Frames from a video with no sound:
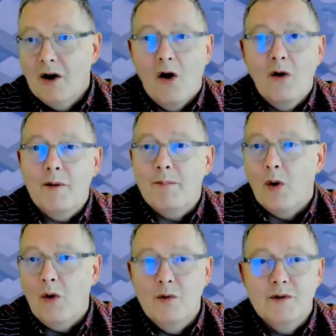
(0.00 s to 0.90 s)
all the
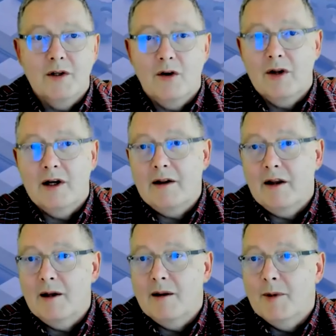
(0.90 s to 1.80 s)
polls and all that,
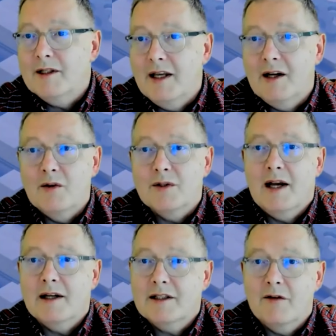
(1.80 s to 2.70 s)
the materials and
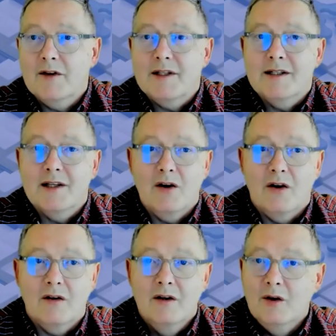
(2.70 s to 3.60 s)
the activities they got